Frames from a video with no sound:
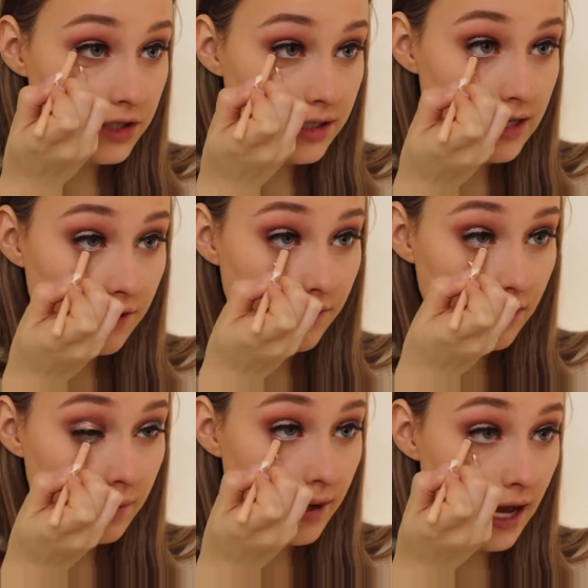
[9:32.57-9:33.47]
just because I feel
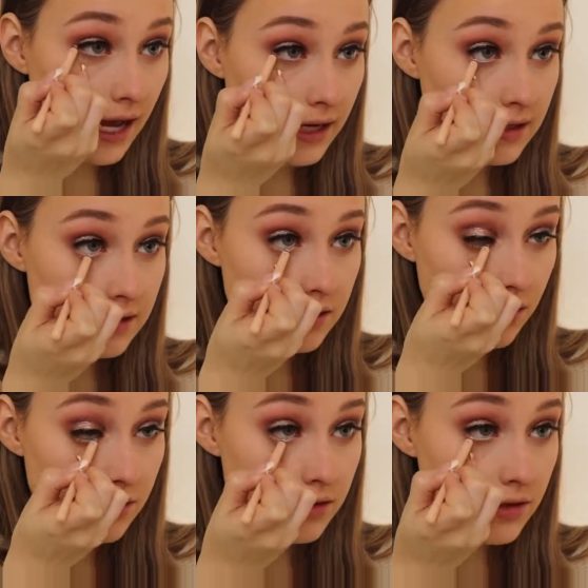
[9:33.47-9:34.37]
like my eyes
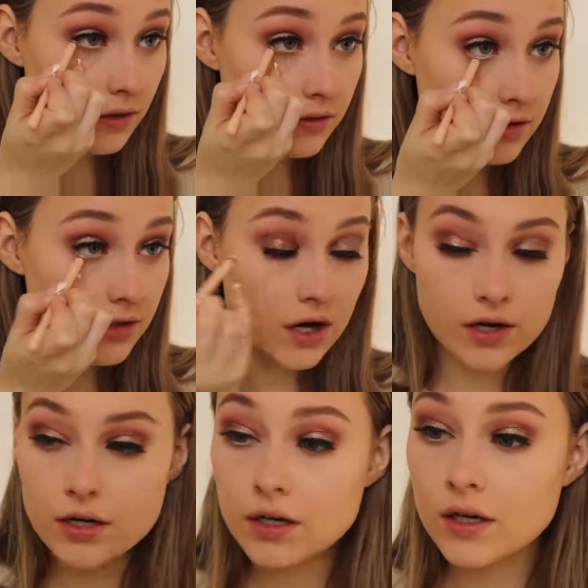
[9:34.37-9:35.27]
are so
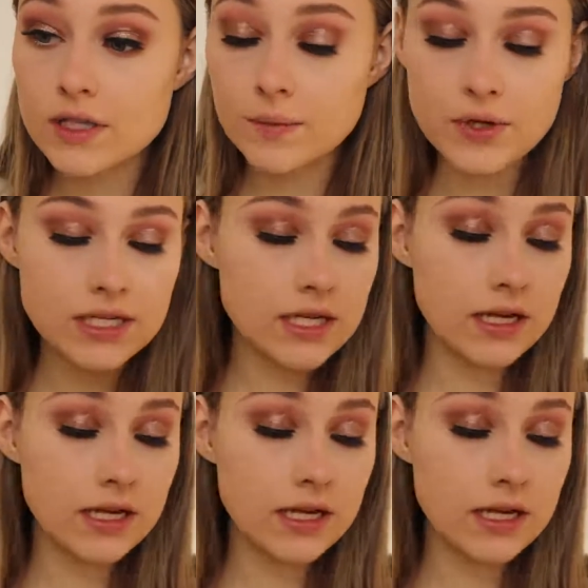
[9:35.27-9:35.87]
dark for some reason,